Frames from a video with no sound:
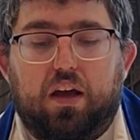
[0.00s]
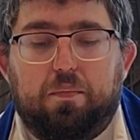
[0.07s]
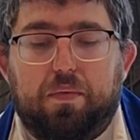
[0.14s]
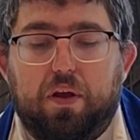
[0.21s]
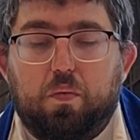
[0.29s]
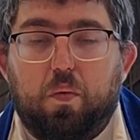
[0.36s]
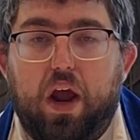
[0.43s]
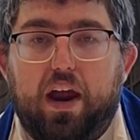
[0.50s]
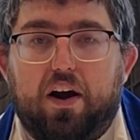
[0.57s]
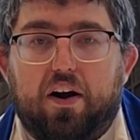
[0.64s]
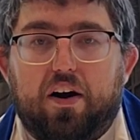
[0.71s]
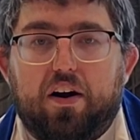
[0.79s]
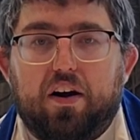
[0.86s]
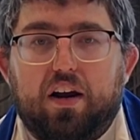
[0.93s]

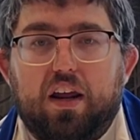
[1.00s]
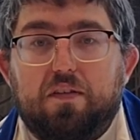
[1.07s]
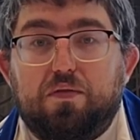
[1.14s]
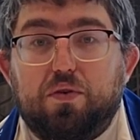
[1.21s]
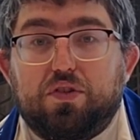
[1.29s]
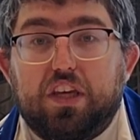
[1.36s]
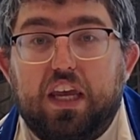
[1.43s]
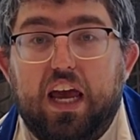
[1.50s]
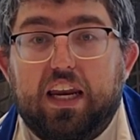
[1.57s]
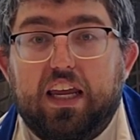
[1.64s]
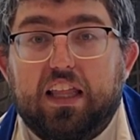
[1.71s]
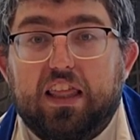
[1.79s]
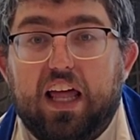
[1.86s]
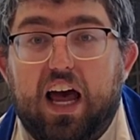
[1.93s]
beware if you see
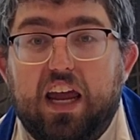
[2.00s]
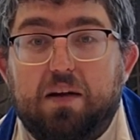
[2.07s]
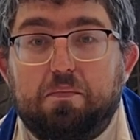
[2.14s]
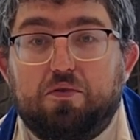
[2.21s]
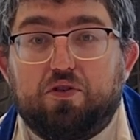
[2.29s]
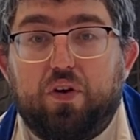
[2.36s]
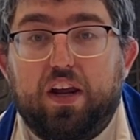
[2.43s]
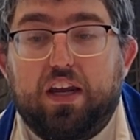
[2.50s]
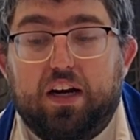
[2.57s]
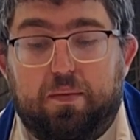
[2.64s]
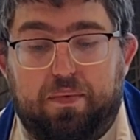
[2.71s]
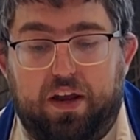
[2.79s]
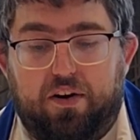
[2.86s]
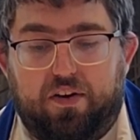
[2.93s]
any lime green
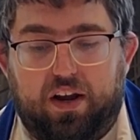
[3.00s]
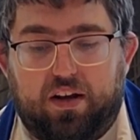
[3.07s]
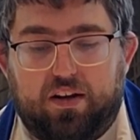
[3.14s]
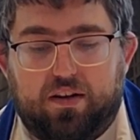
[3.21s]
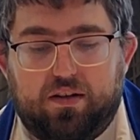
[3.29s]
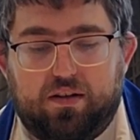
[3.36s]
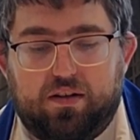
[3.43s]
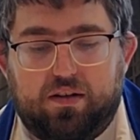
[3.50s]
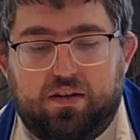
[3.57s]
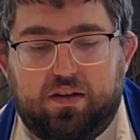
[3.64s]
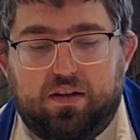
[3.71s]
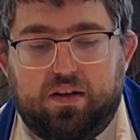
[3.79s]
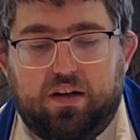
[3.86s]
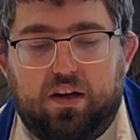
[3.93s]
appearing.
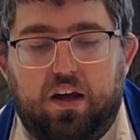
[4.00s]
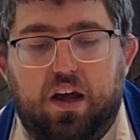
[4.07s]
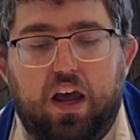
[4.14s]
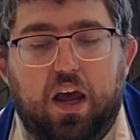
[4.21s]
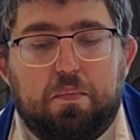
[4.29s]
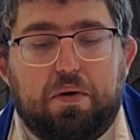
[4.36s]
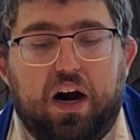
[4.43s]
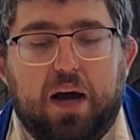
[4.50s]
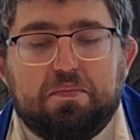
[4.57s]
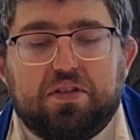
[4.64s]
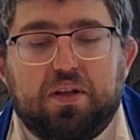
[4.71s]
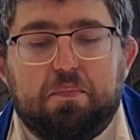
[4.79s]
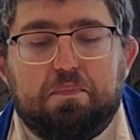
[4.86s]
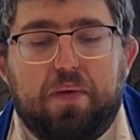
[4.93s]
And perhaps
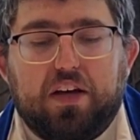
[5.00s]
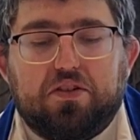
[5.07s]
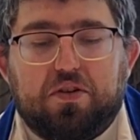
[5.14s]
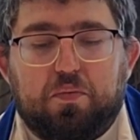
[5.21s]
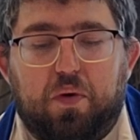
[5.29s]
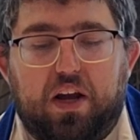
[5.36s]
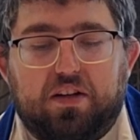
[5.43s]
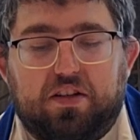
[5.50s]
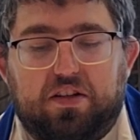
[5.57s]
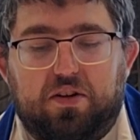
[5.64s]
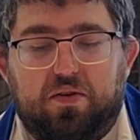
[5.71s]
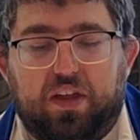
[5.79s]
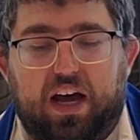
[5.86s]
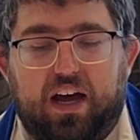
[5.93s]
the best way to
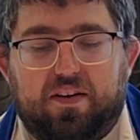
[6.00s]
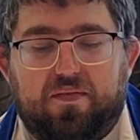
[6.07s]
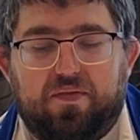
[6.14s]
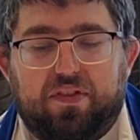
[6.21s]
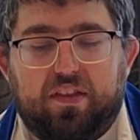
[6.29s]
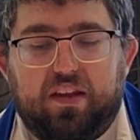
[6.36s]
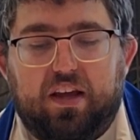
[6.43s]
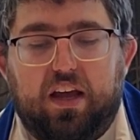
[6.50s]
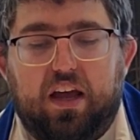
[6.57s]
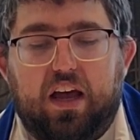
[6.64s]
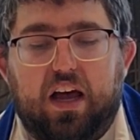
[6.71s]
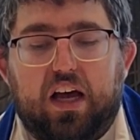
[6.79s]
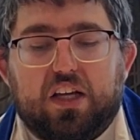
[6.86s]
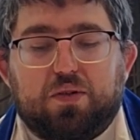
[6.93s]
do that,
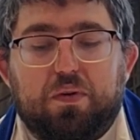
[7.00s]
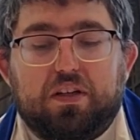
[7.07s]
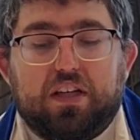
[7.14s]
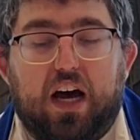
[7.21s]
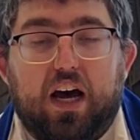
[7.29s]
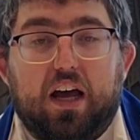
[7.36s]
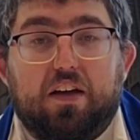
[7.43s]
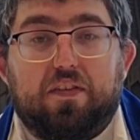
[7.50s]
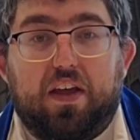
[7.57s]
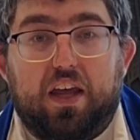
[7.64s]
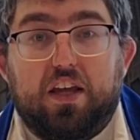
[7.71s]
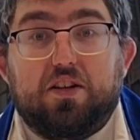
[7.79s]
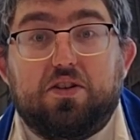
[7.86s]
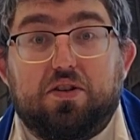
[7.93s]
as we dive
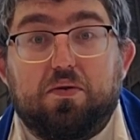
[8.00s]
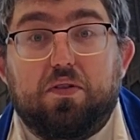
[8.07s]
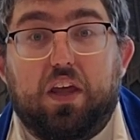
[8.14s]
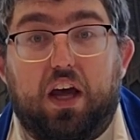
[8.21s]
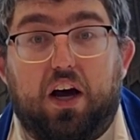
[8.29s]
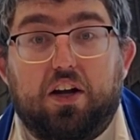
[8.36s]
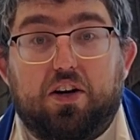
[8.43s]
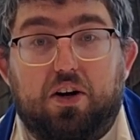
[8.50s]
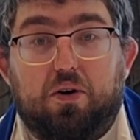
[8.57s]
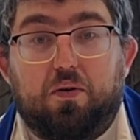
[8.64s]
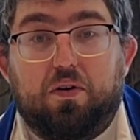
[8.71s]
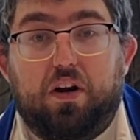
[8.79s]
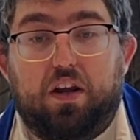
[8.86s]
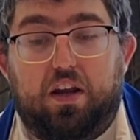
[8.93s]
into the
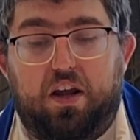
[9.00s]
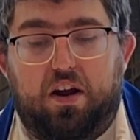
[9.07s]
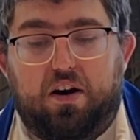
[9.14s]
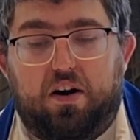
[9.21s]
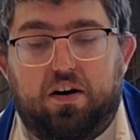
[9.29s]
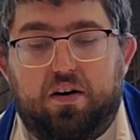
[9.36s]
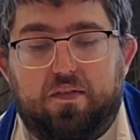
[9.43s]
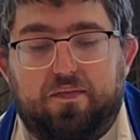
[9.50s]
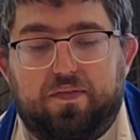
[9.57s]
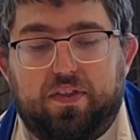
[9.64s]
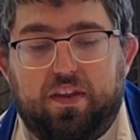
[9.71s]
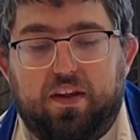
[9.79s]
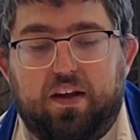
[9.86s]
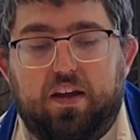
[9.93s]
unknown year,
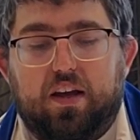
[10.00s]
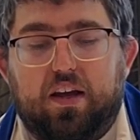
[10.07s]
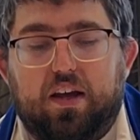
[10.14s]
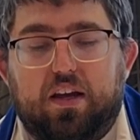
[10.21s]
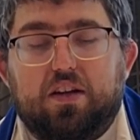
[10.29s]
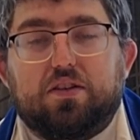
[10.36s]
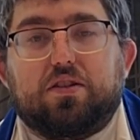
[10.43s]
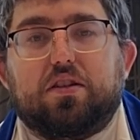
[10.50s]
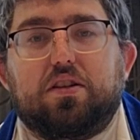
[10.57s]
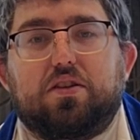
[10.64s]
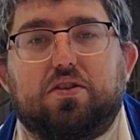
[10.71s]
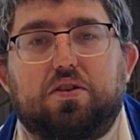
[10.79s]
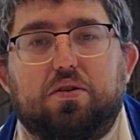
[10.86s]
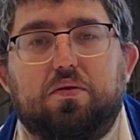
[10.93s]
is to
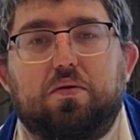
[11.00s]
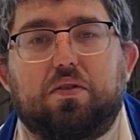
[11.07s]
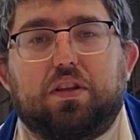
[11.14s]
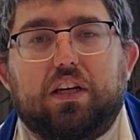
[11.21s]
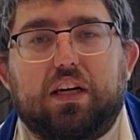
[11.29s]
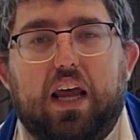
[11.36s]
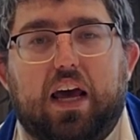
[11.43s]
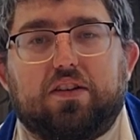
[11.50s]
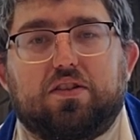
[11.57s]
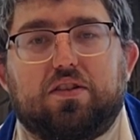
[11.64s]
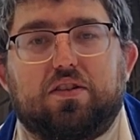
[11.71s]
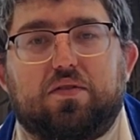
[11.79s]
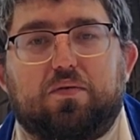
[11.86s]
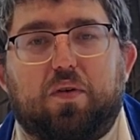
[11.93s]
do the
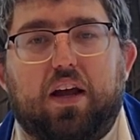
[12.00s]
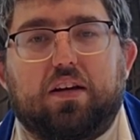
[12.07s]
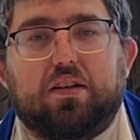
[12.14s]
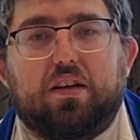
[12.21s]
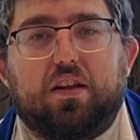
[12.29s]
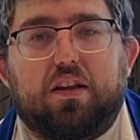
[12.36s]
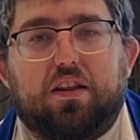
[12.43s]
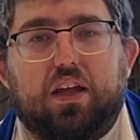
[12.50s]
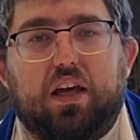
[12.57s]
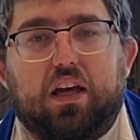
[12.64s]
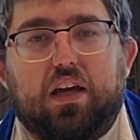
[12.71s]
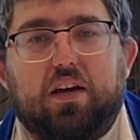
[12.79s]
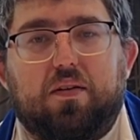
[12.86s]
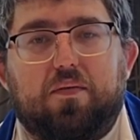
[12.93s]
next right
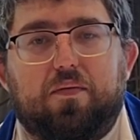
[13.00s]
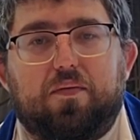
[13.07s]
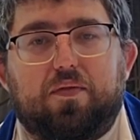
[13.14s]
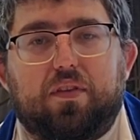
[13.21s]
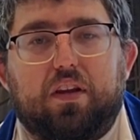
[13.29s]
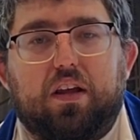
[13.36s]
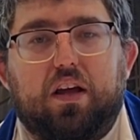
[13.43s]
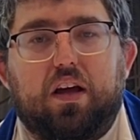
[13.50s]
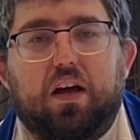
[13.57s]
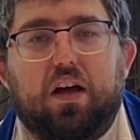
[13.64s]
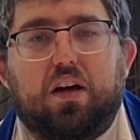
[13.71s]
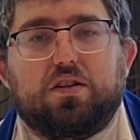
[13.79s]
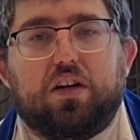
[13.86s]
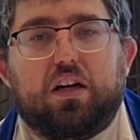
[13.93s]
thing.
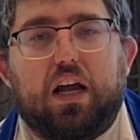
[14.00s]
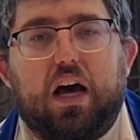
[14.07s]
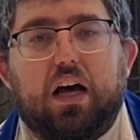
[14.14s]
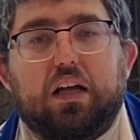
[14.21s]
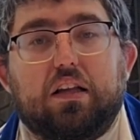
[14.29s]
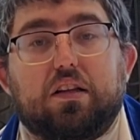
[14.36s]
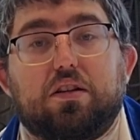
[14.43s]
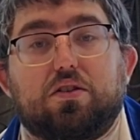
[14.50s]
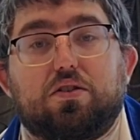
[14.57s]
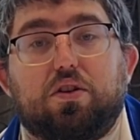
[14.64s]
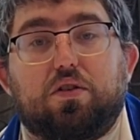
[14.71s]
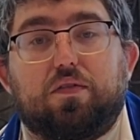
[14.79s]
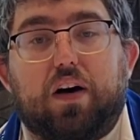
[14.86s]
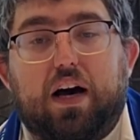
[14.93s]
Shana
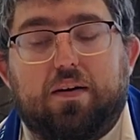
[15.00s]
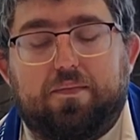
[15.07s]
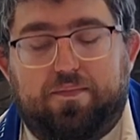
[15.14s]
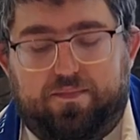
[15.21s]
Tova.